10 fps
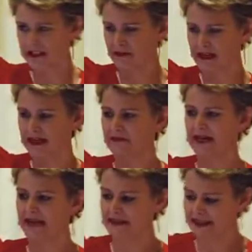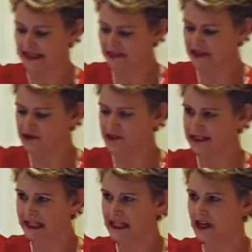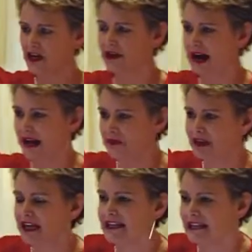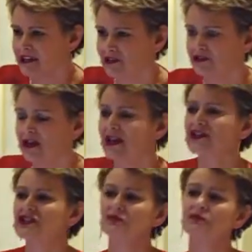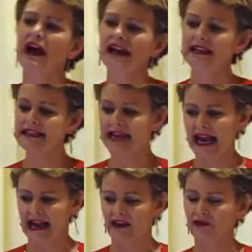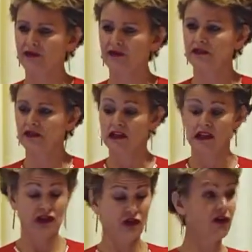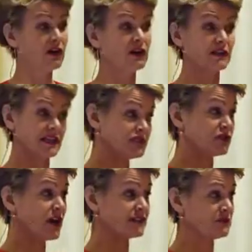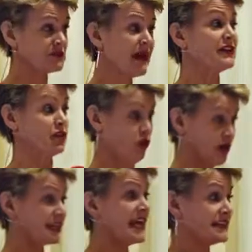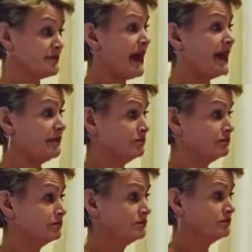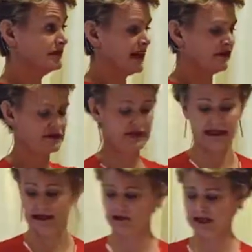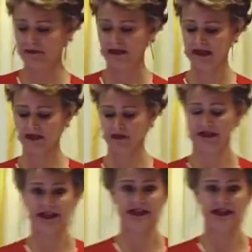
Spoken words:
in a minute, but on this individual sticky note, I would like you to write down your constructed response, your yes ma'am. Now, if you say, I don't think my kids read